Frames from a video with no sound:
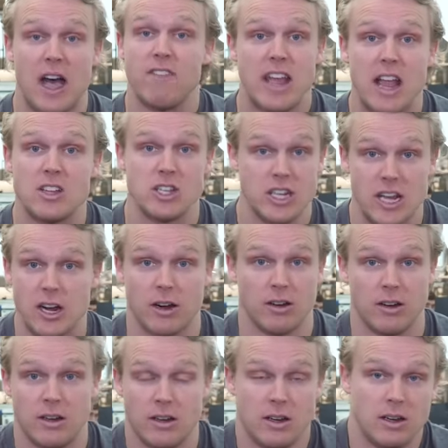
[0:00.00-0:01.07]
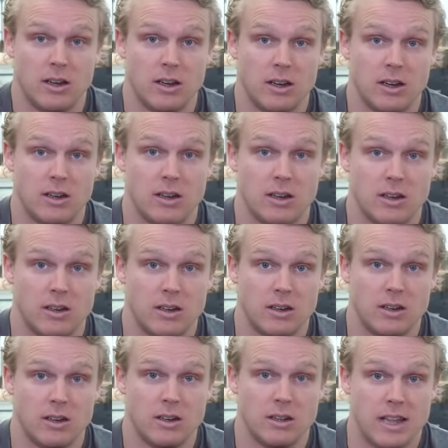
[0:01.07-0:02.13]
days a year.
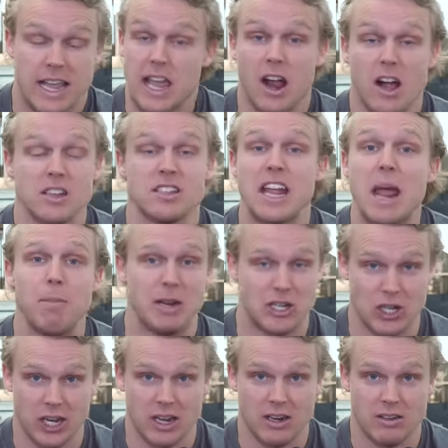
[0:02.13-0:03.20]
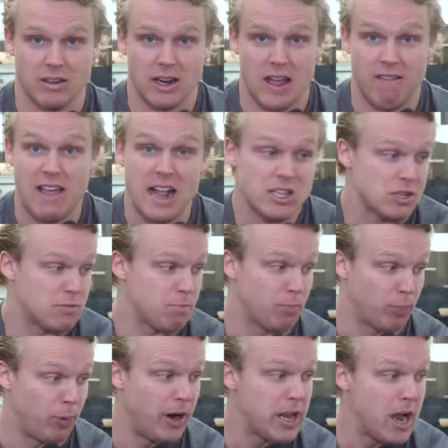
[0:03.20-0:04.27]
They cannot stand Michigan. And that's
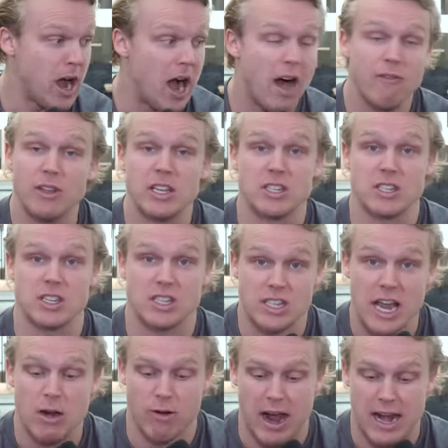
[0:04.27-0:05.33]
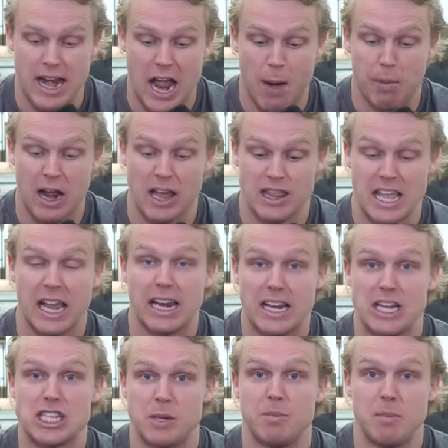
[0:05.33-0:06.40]
pretty obvious to say right now, but I think it needs
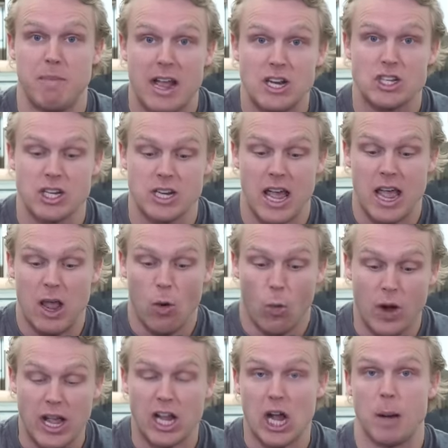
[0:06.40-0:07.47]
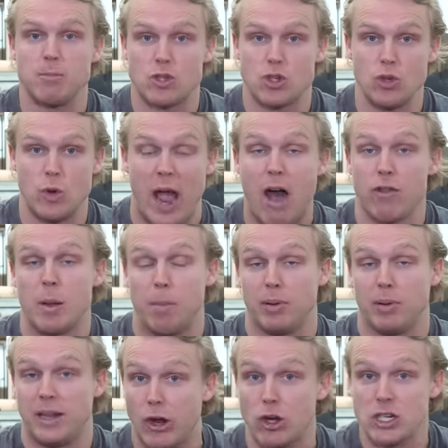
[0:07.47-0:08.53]
to be mentioned when it comes to how the
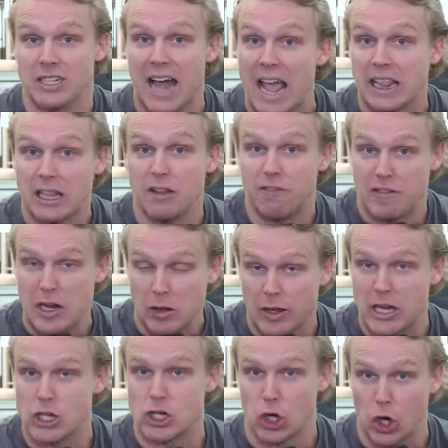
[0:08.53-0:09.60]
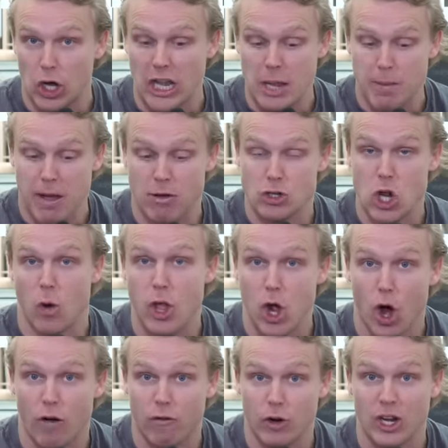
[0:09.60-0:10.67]
players likely feel internally about Tony
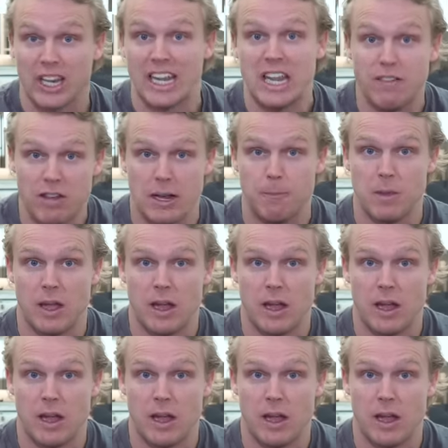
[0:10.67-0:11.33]
Alford leaving.